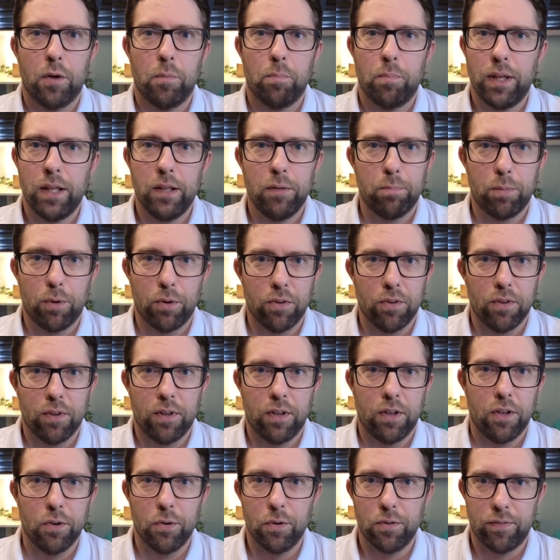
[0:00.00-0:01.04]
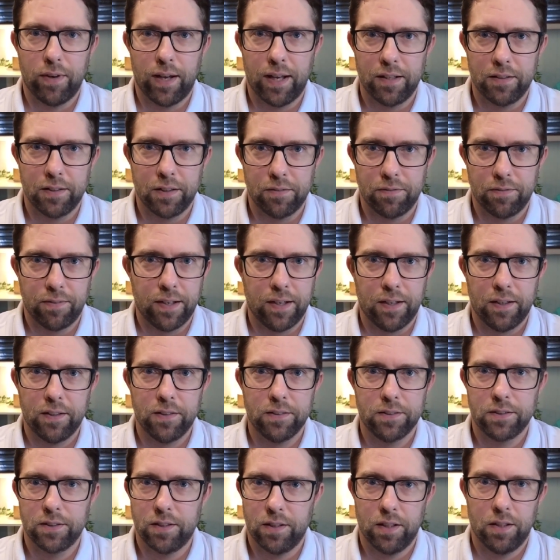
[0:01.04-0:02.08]
people who have had
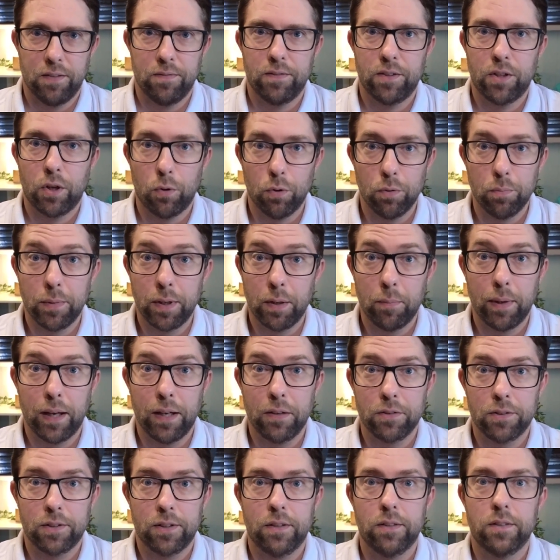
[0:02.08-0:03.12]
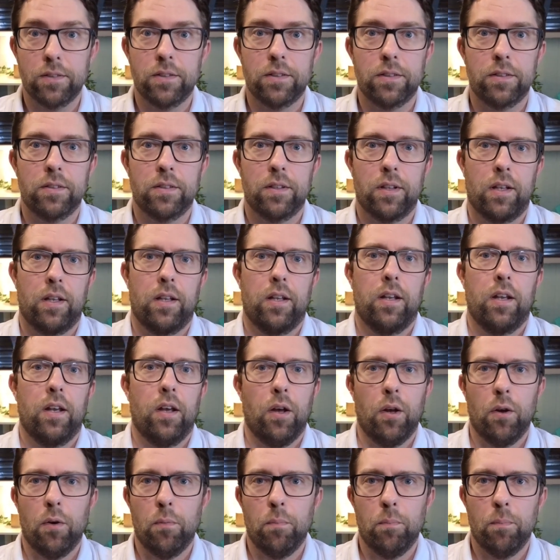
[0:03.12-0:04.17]
affairs and they've told me about it
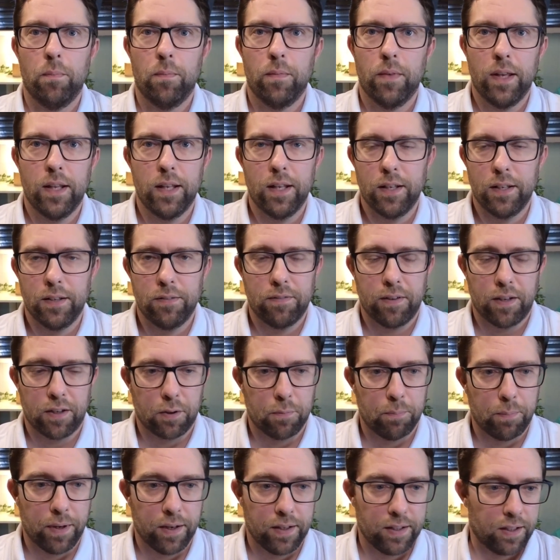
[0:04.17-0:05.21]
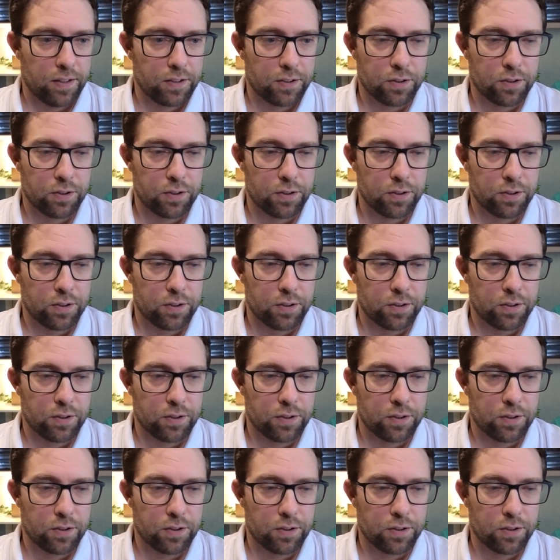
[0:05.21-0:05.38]
um, and then if I compare that to